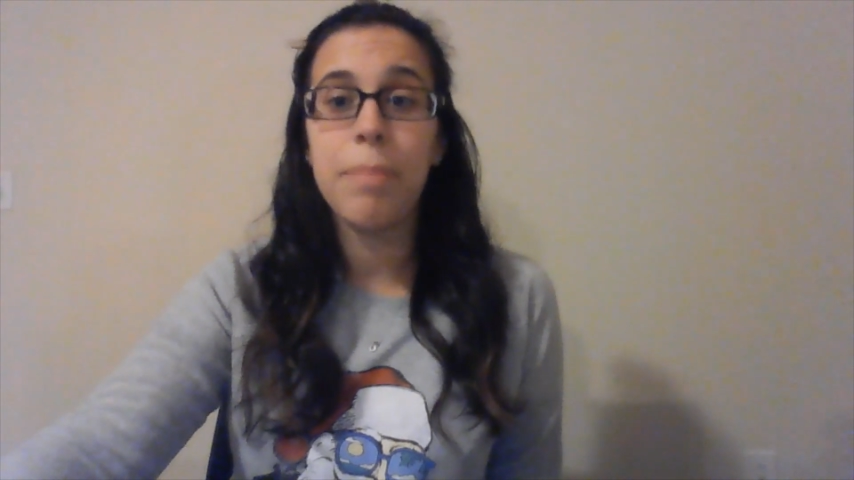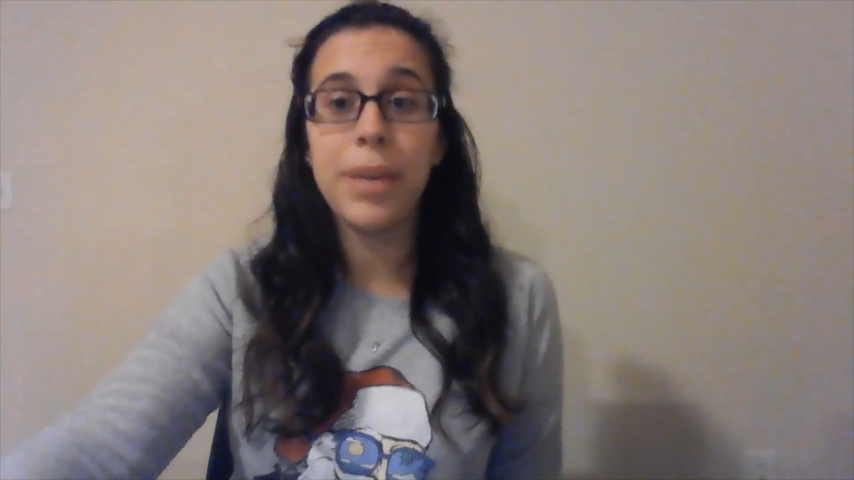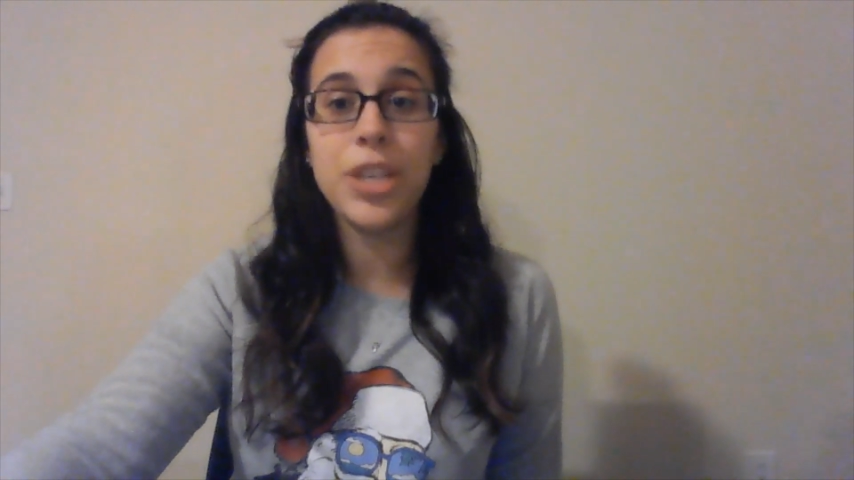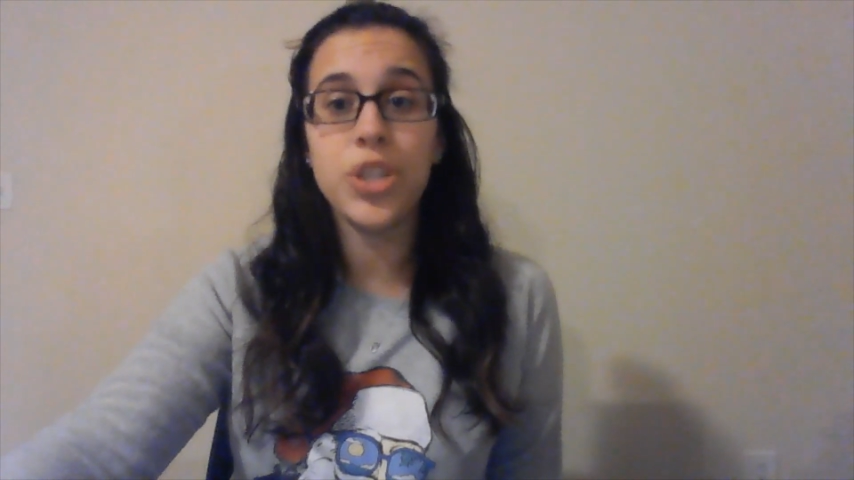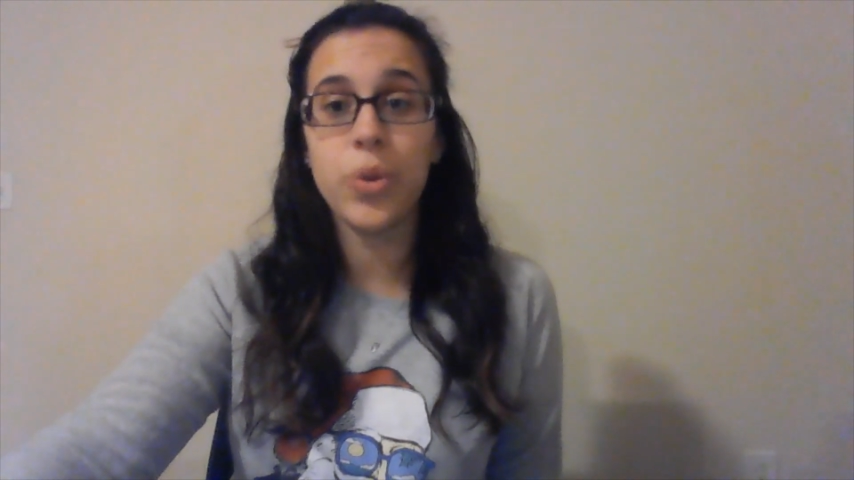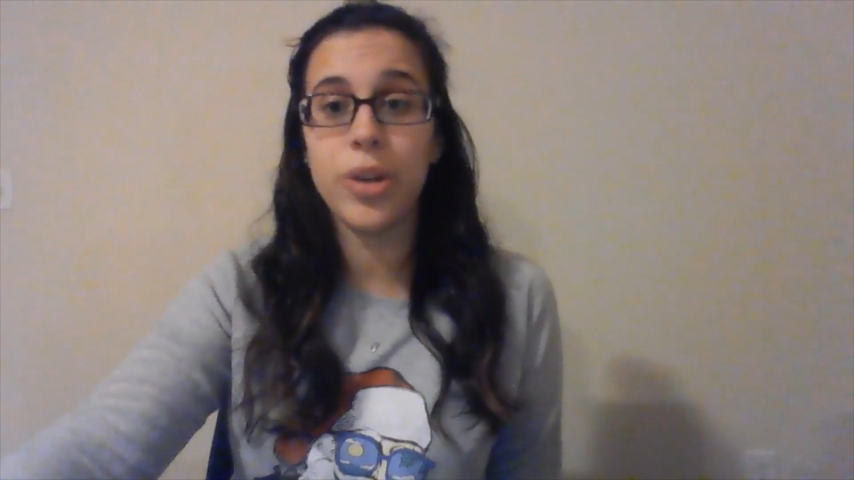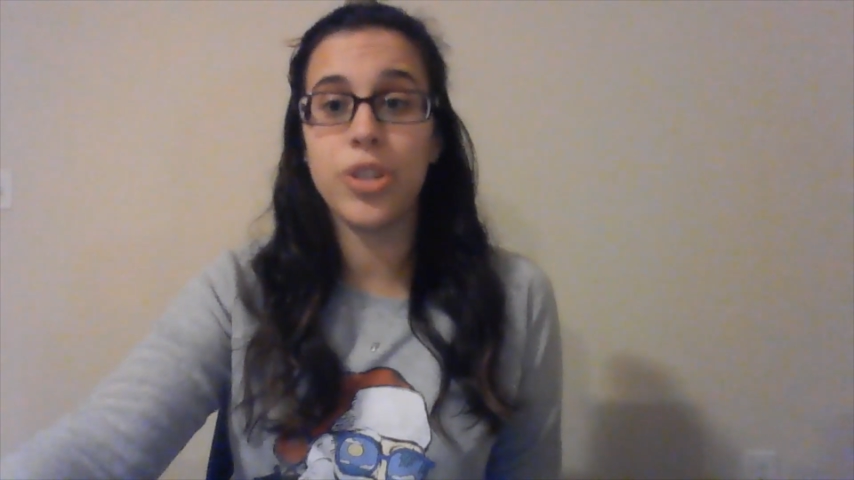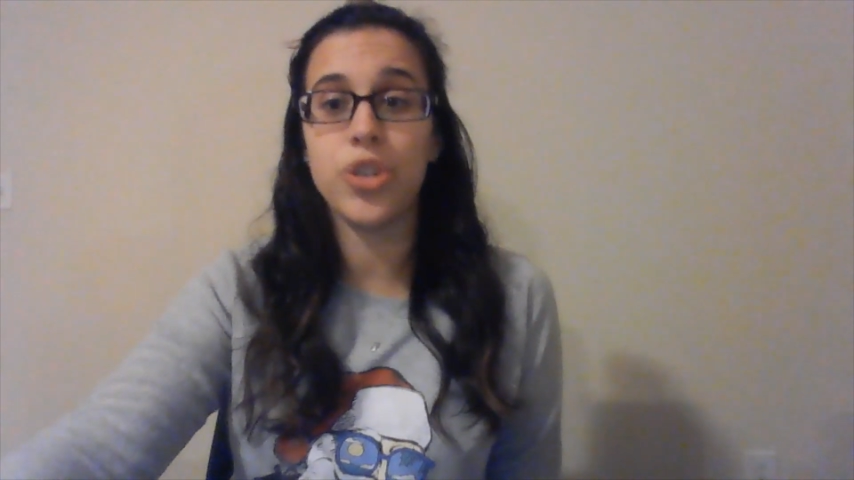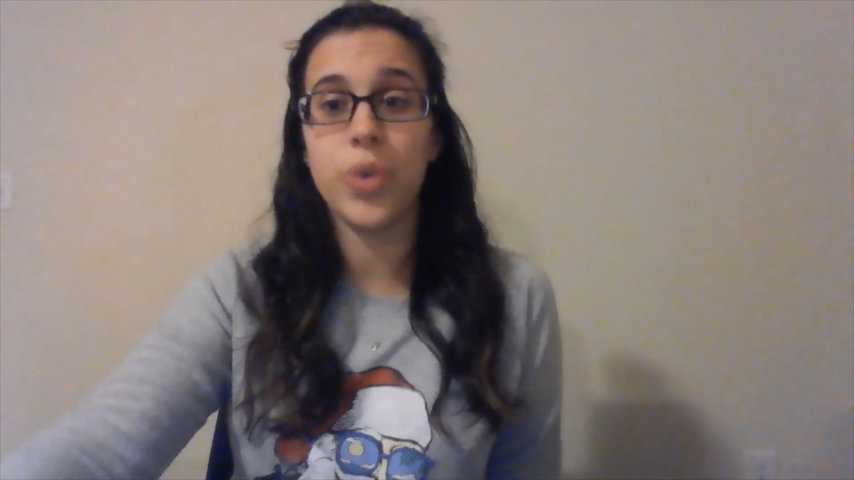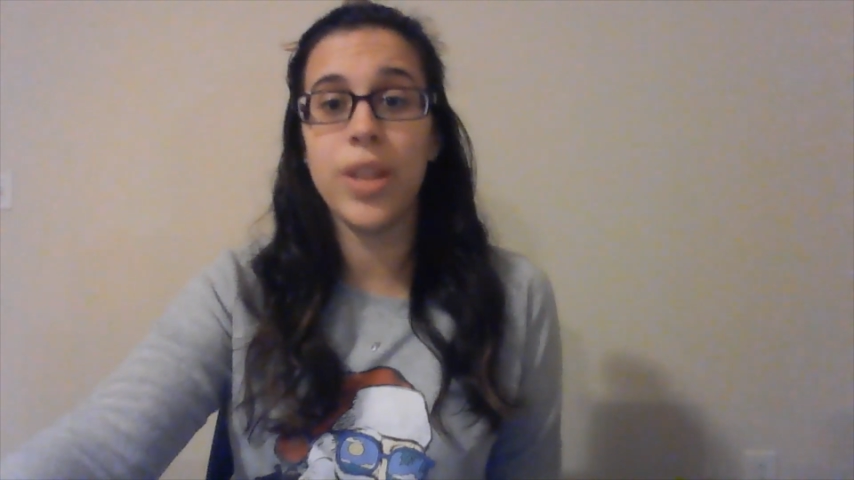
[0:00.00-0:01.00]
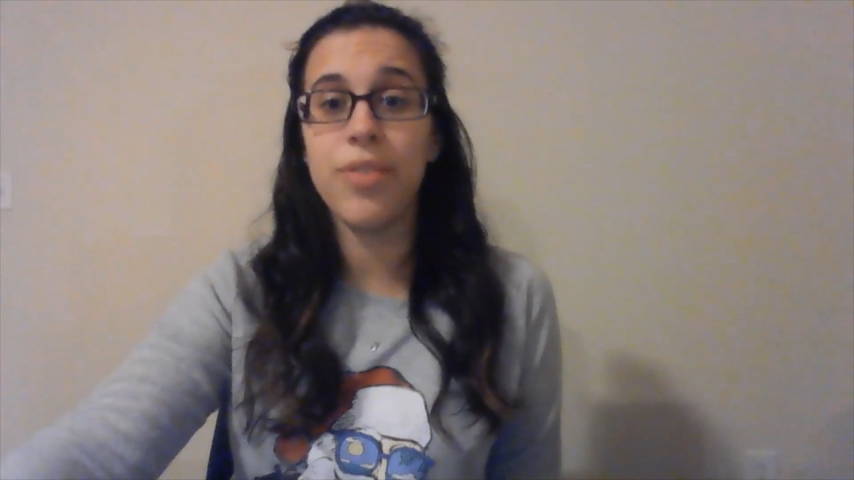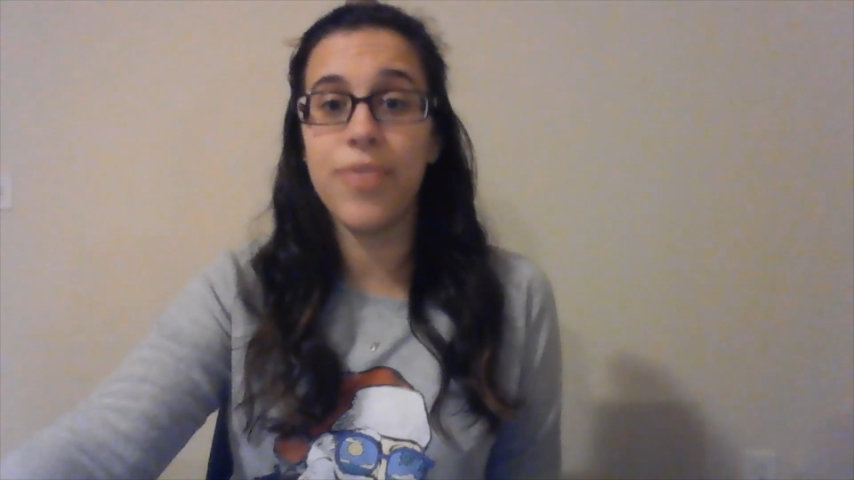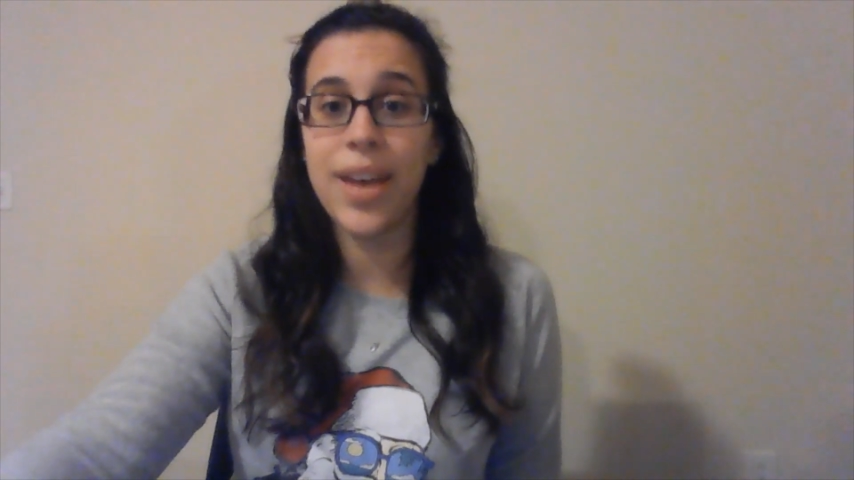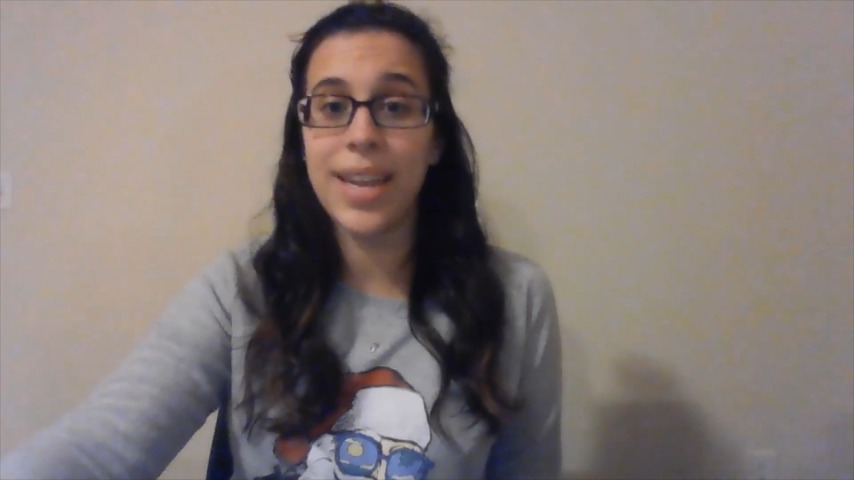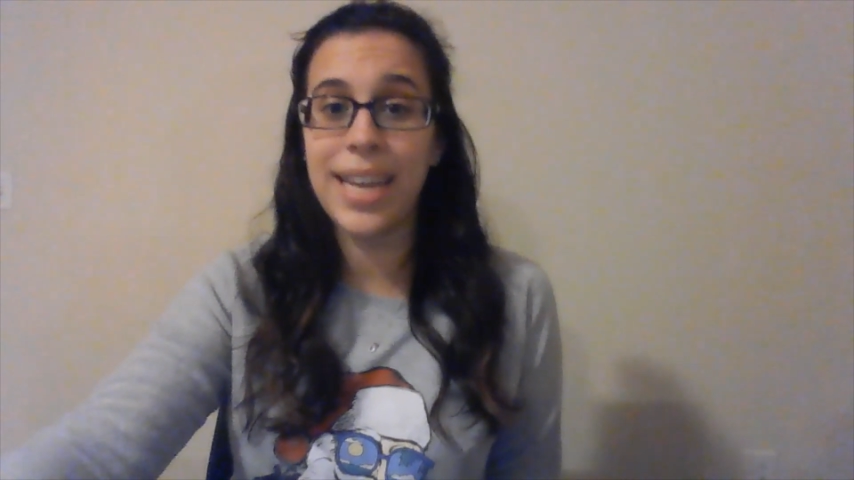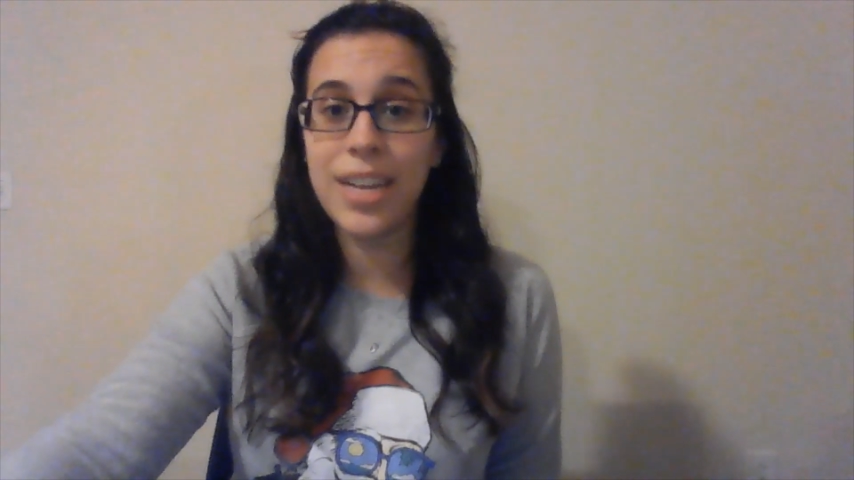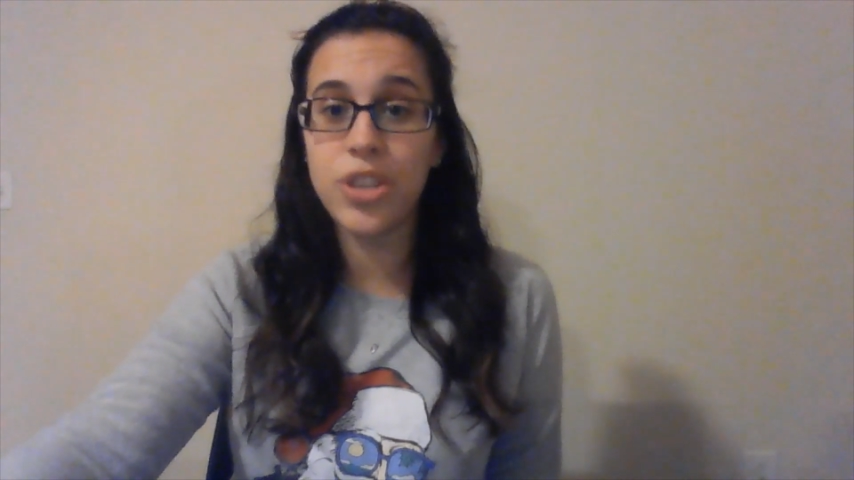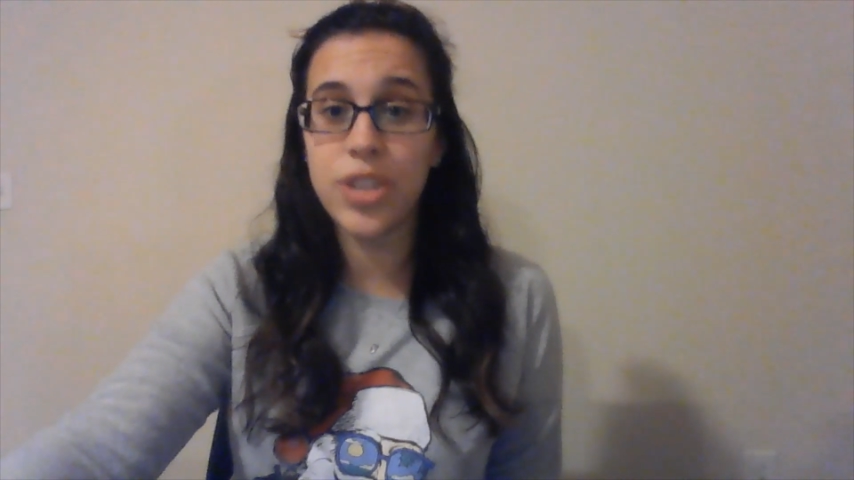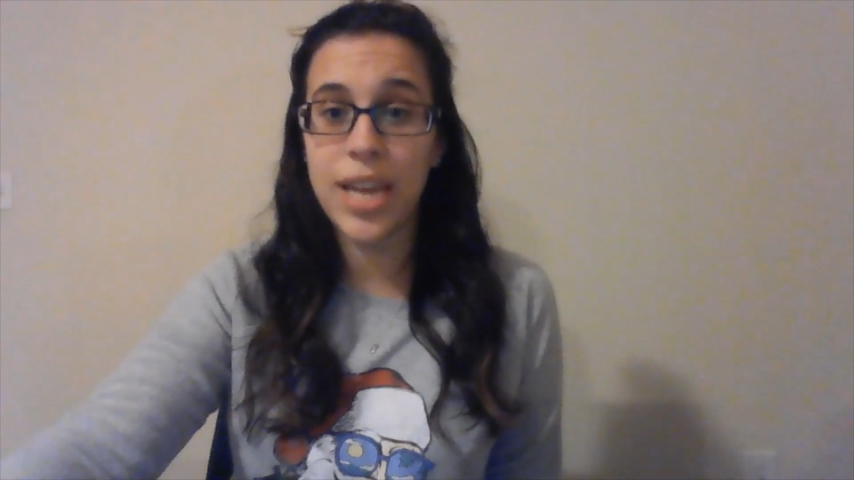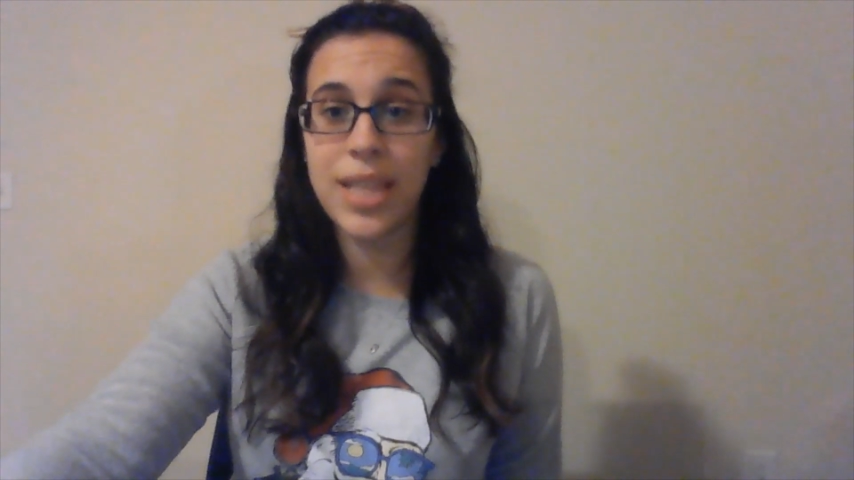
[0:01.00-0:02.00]
Be sure to join the fun
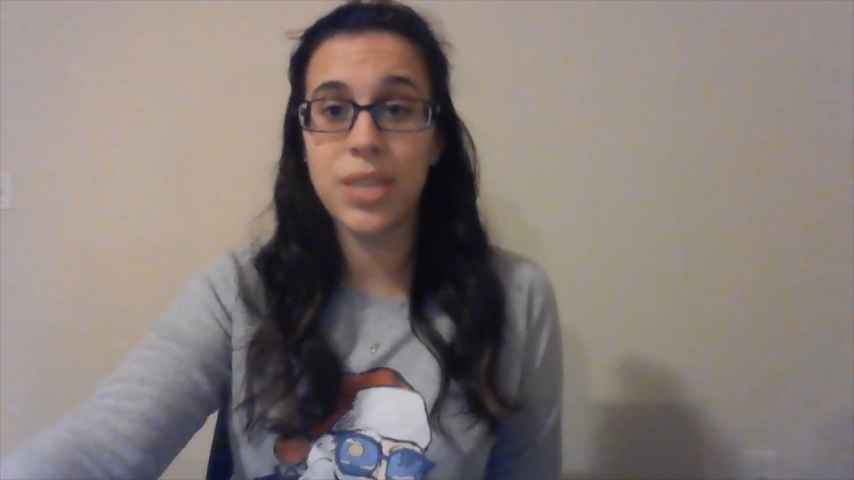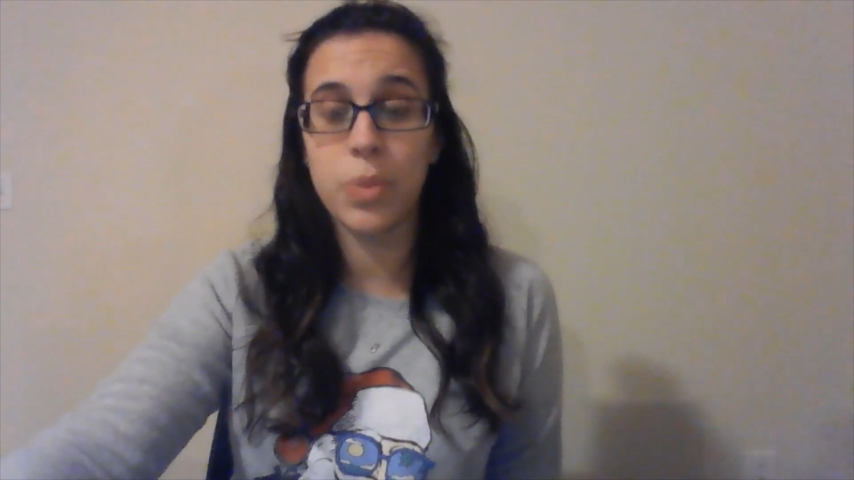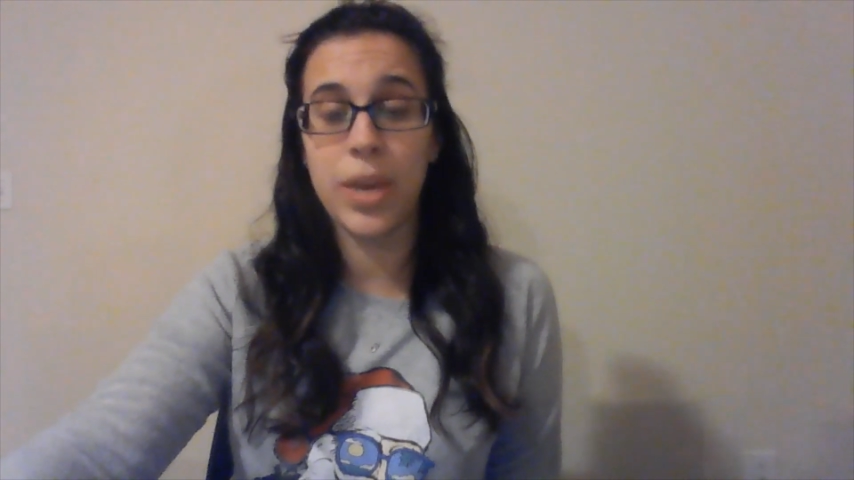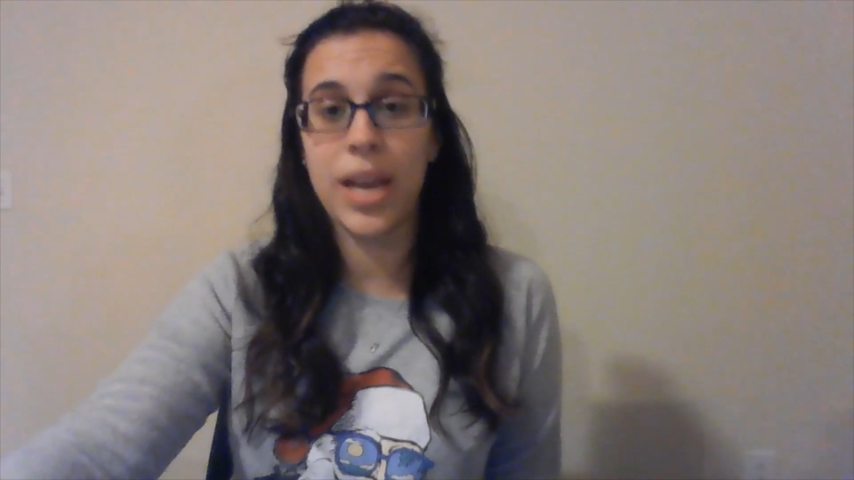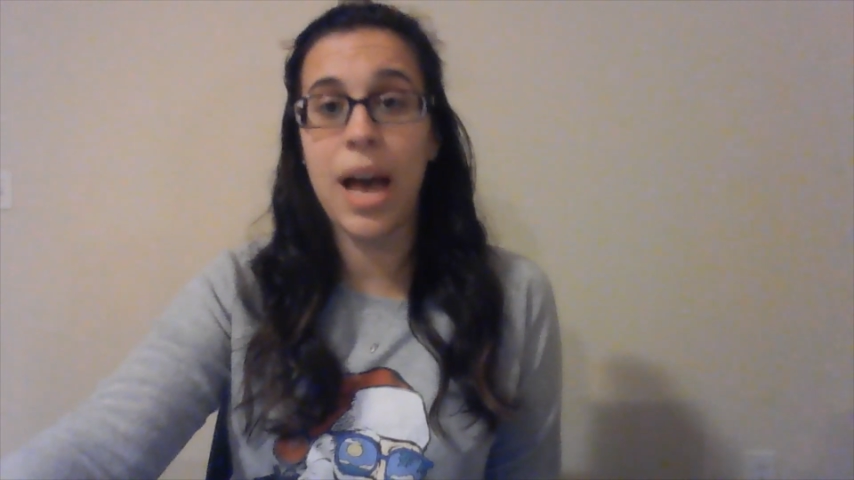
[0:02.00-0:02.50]
each day this week